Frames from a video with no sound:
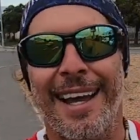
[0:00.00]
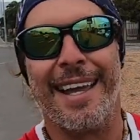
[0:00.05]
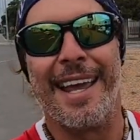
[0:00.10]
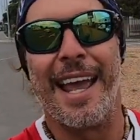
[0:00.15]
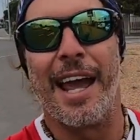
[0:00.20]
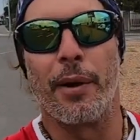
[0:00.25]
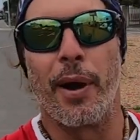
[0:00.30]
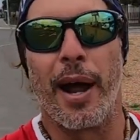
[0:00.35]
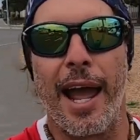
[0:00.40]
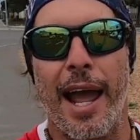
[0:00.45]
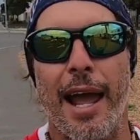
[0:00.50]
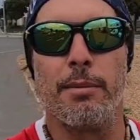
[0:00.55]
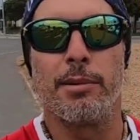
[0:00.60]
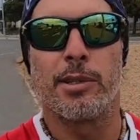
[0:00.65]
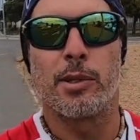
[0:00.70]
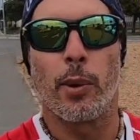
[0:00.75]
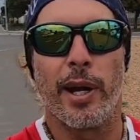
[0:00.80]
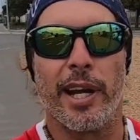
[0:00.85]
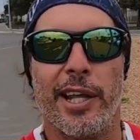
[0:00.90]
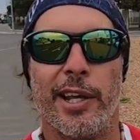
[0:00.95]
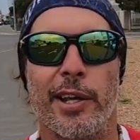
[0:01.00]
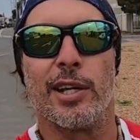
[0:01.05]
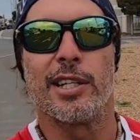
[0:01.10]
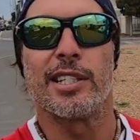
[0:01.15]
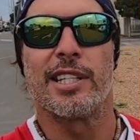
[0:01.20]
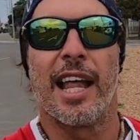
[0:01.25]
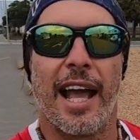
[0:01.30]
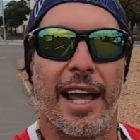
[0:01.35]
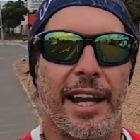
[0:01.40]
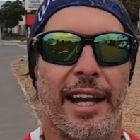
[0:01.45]
Here I am 20
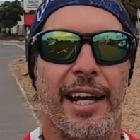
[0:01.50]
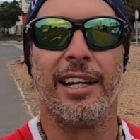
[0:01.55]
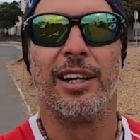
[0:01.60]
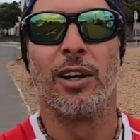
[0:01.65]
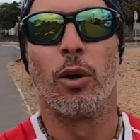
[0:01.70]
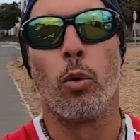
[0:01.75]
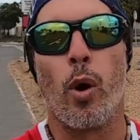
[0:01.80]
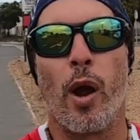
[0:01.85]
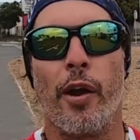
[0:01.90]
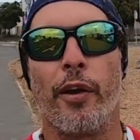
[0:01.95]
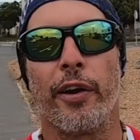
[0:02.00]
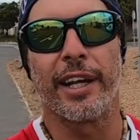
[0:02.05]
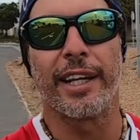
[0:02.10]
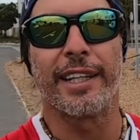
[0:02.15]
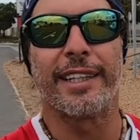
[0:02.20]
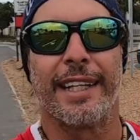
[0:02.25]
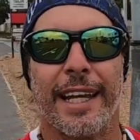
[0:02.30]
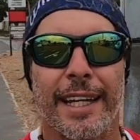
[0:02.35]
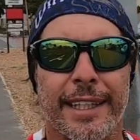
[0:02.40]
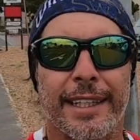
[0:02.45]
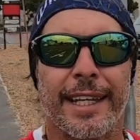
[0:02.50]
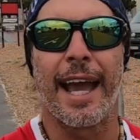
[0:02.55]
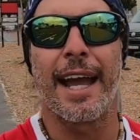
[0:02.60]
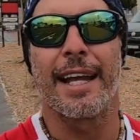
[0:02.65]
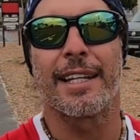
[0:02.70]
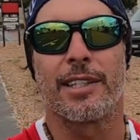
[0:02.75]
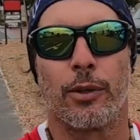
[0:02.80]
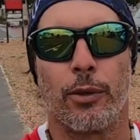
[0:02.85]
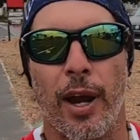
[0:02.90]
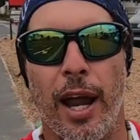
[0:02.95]
years later wearing a dead
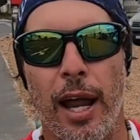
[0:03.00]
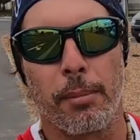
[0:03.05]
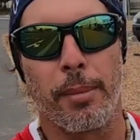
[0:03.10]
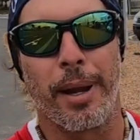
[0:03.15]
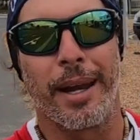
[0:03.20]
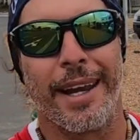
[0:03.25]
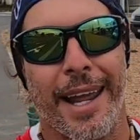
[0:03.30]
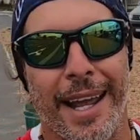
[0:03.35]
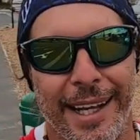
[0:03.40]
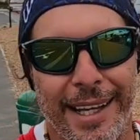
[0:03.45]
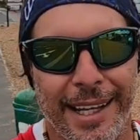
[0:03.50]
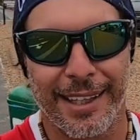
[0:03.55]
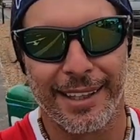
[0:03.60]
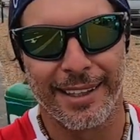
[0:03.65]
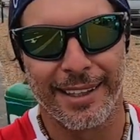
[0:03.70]
cat around my neck.